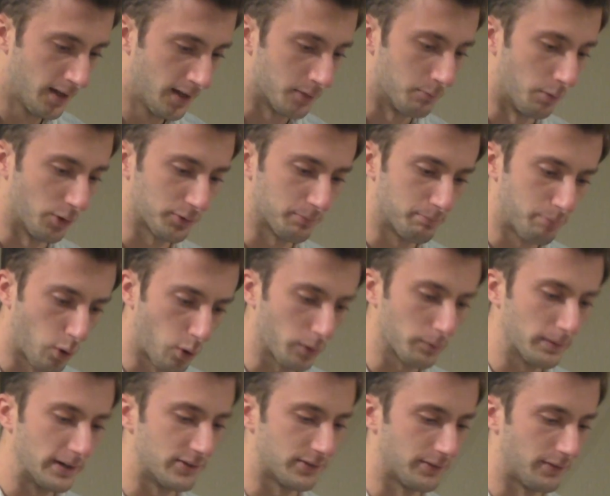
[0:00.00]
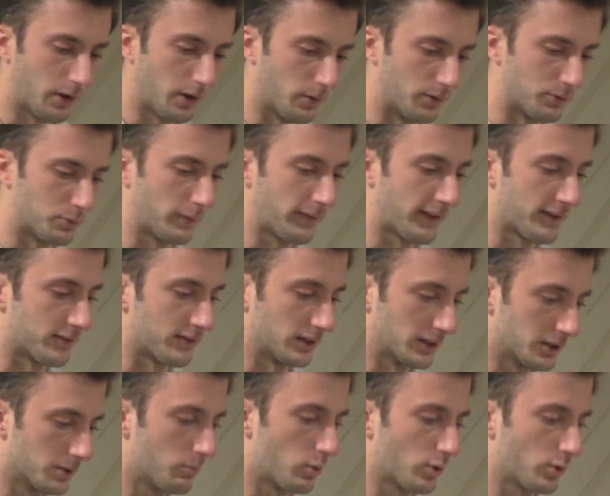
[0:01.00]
The most important reason, though, is one that is a little